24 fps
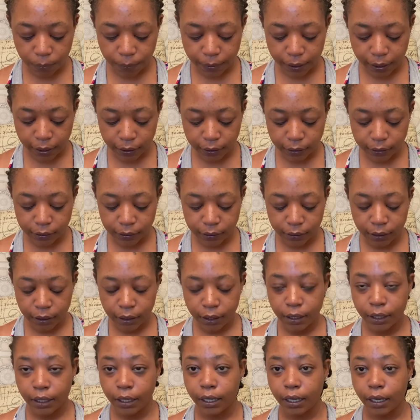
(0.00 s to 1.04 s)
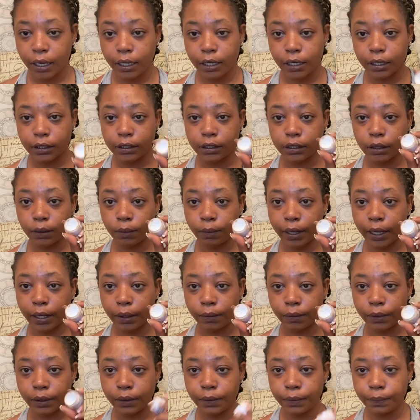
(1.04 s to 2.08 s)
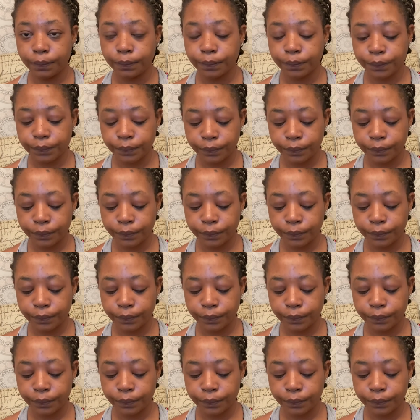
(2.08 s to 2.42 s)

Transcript: base and it's the white one.